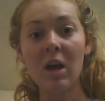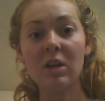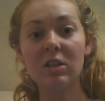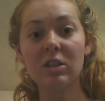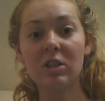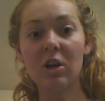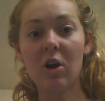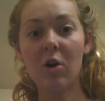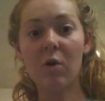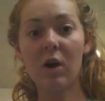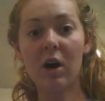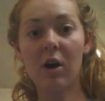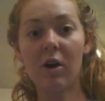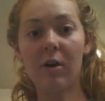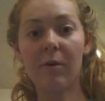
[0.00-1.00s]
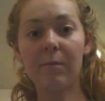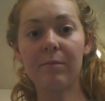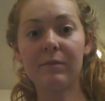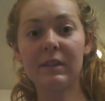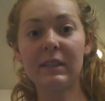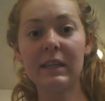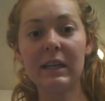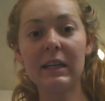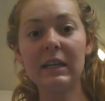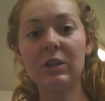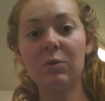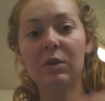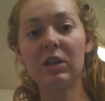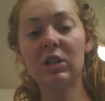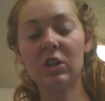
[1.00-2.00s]
So
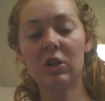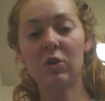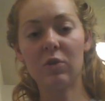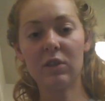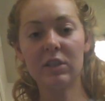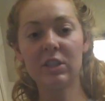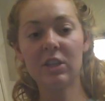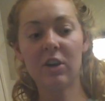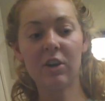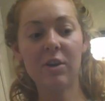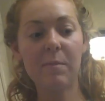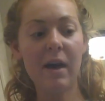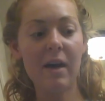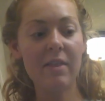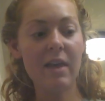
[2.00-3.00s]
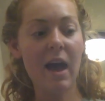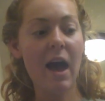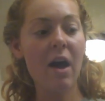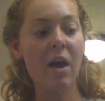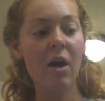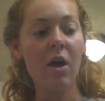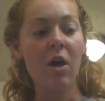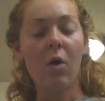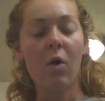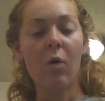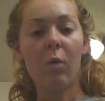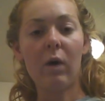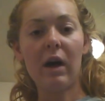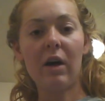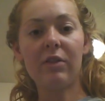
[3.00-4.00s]
CD22, let's talk about that.
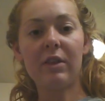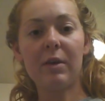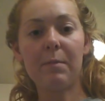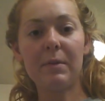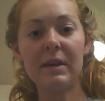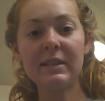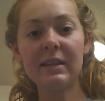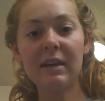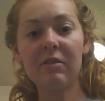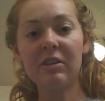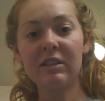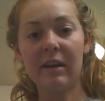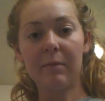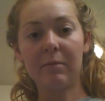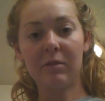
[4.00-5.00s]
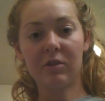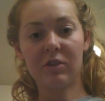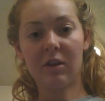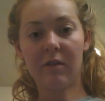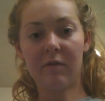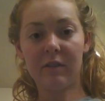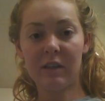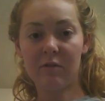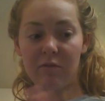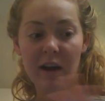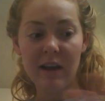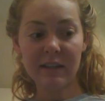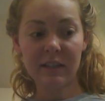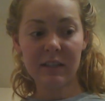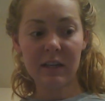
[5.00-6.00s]
Well, the B cell receptors of these
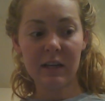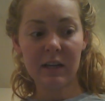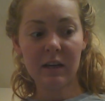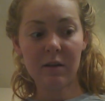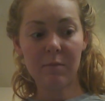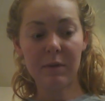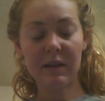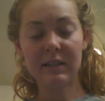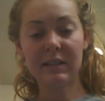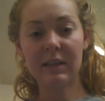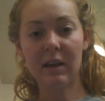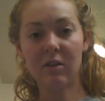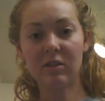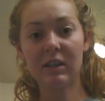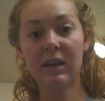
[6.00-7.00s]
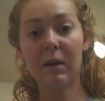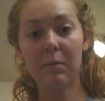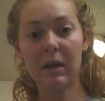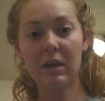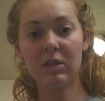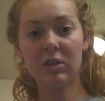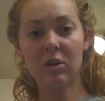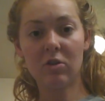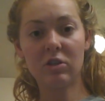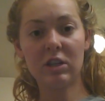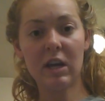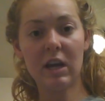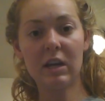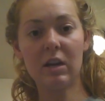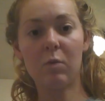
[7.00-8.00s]
resting B cells can be
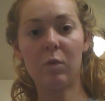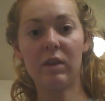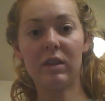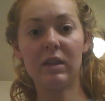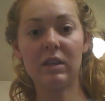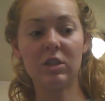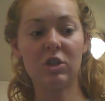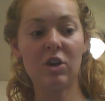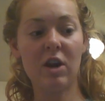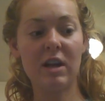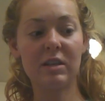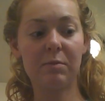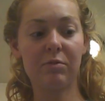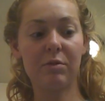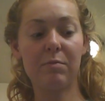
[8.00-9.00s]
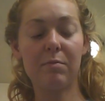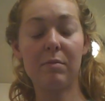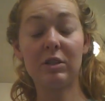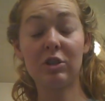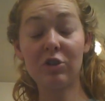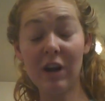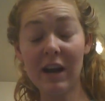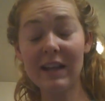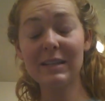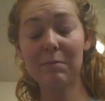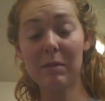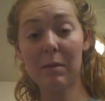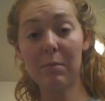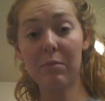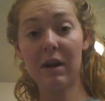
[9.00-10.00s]
associated with this
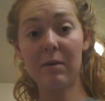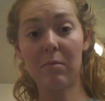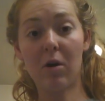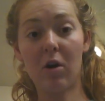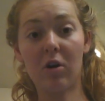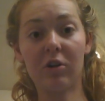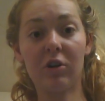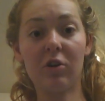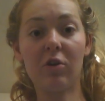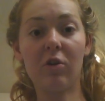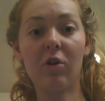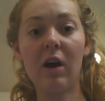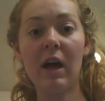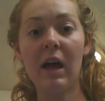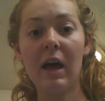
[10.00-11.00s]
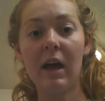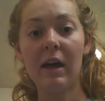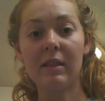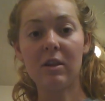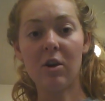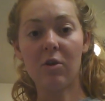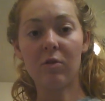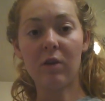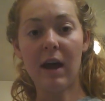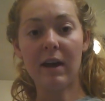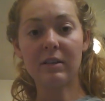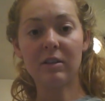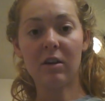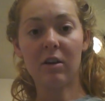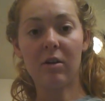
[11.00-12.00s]
transmembrane molecule known
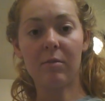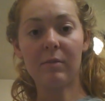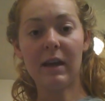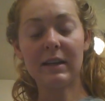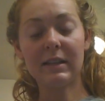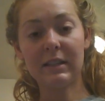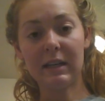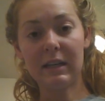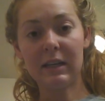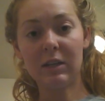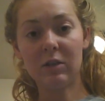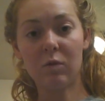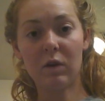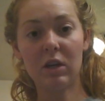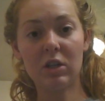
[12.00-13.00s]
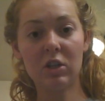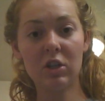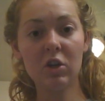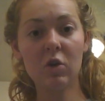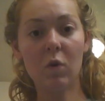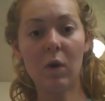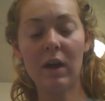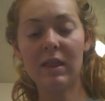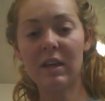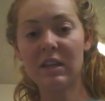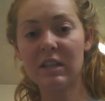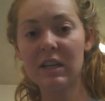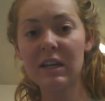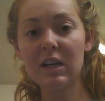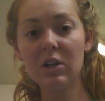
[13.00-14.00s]
as that CD22. And the
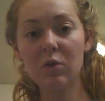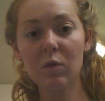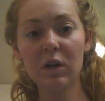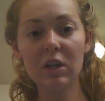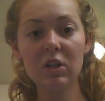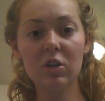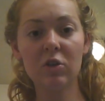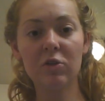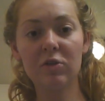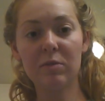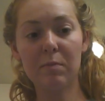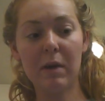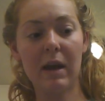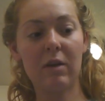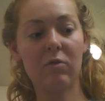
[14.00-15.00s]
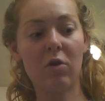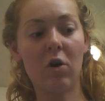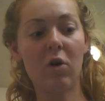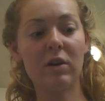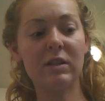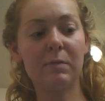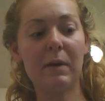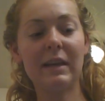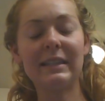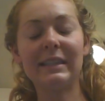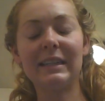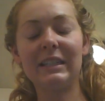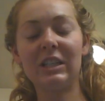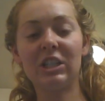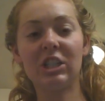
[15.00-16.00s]
CD22's main role is
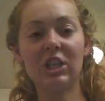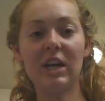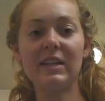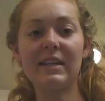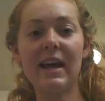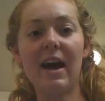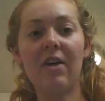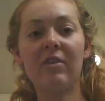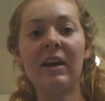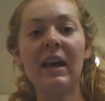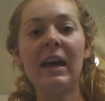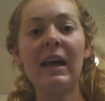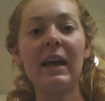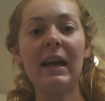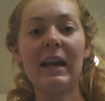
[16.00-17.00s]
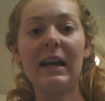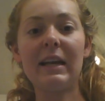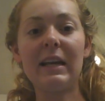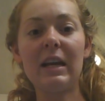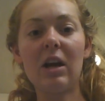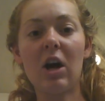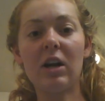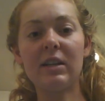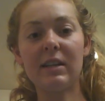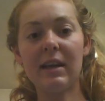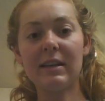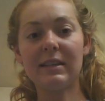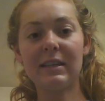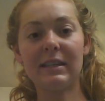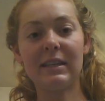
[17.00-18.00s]
basically to shut down any
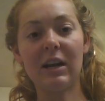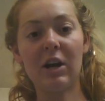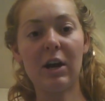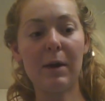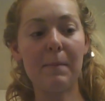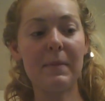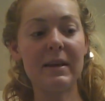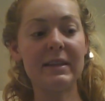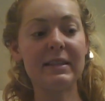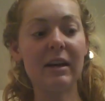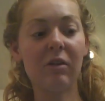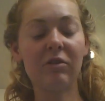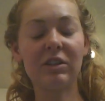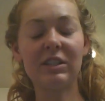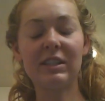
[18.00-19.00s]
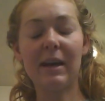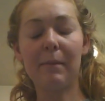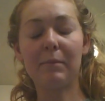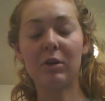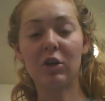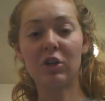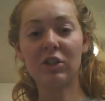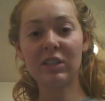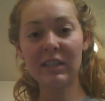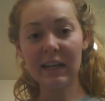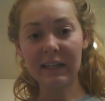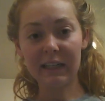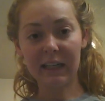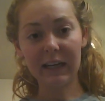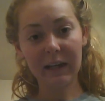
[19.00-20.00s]
unnecessary B cell receptor
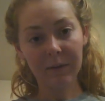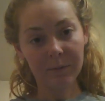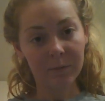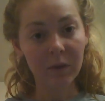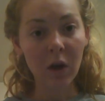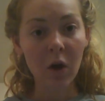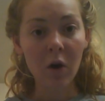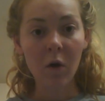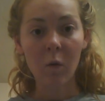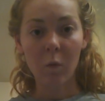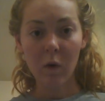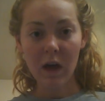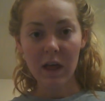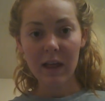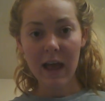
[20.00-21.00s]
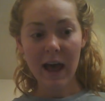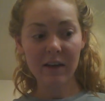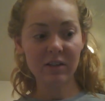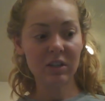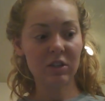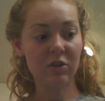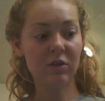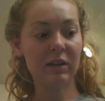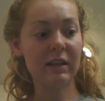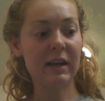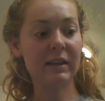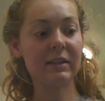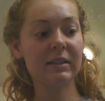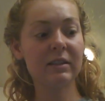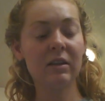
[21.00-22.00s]
signaling. Well, how's it doing
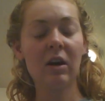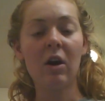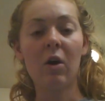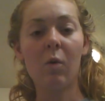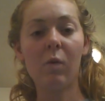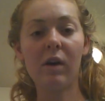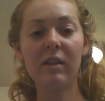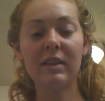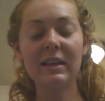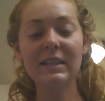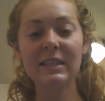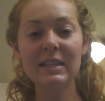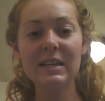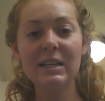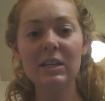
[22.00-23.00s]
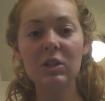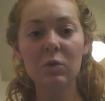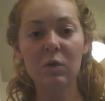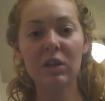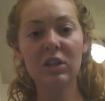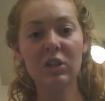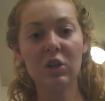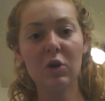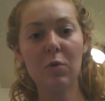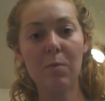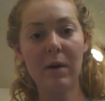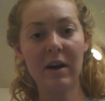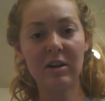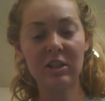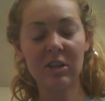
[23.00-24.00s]
this? Well, this CD22
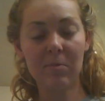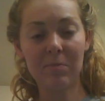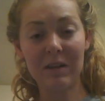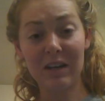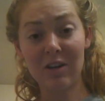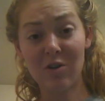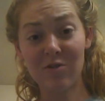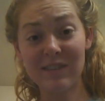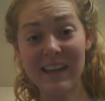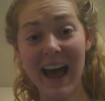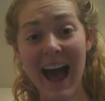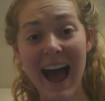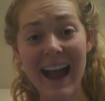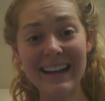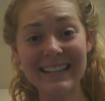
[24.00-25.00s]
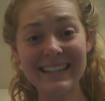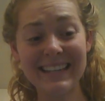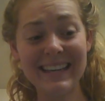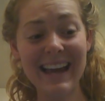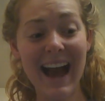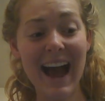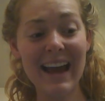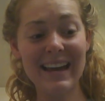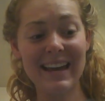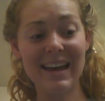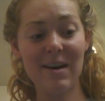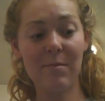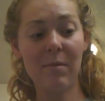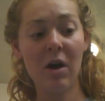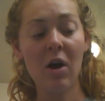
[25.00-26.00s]
bears something known as the
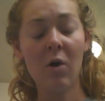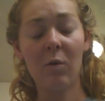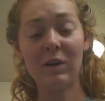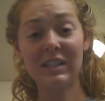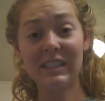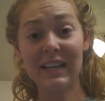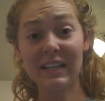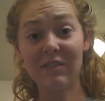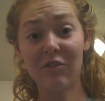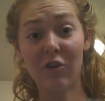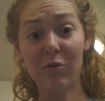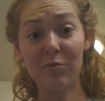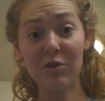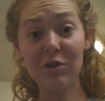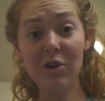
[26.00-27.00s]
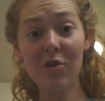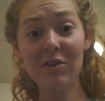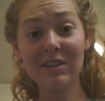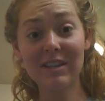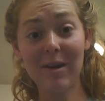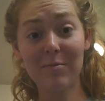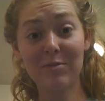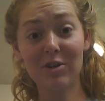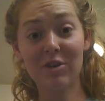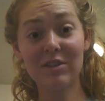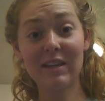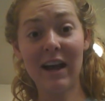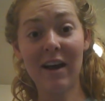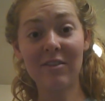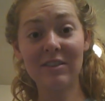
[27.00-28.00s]
ITIM, which stands for
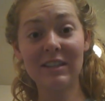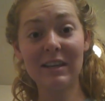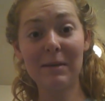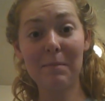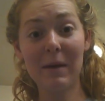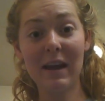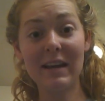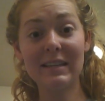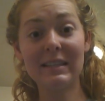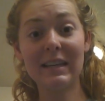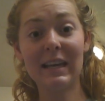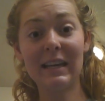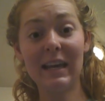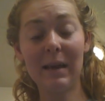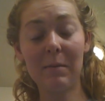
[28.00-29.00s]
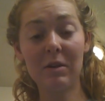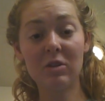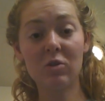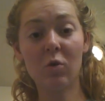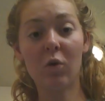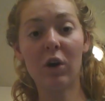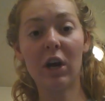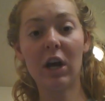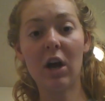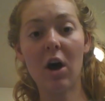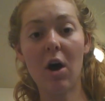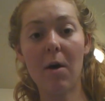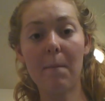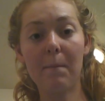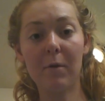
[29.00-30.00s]
immunoreceptor tyrosine-based inhibitory
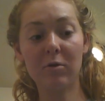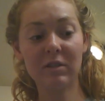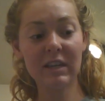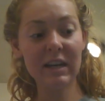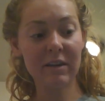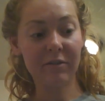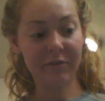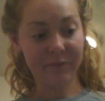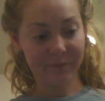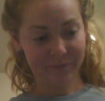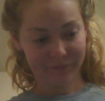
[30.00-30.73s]
motif.